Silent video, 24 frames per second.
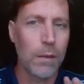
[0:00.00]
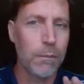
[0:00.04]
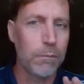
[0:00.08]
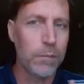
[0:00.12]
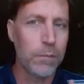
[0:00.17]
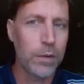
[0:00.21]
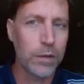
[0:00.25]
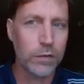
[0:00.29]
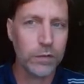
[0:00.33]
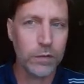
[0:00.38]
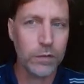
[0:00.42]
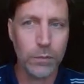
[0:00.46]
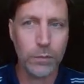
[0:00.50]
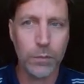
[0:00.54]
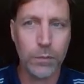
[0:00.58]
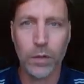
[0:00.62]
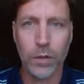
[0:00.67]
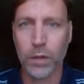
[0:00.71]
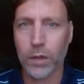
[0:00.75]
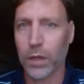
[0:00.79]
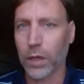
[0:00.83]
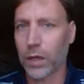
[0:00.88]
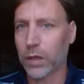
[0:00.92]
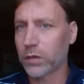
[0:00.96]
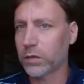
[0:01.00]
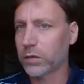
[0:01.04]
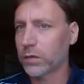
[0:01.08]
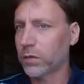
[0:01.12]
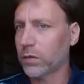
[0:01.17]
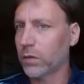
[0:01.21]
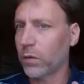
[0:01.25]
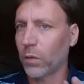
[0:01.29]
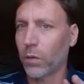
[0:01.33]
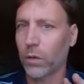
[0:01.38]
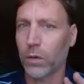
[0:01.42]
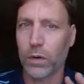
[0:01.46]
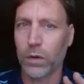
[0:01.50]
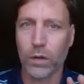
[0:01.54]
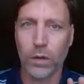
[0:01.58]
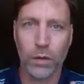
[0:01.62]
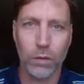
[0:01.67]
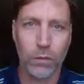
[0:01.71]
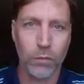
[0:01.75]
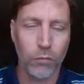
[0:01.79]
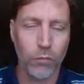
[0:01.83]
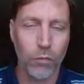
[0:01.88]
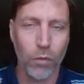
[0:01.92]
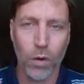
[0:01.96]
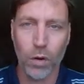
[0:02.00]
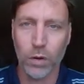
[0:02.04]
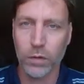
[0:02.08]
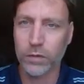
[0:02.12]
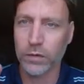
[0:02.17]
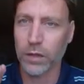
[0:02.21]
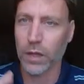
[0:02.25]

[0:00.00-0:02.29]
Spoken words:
miscommunication or the wrong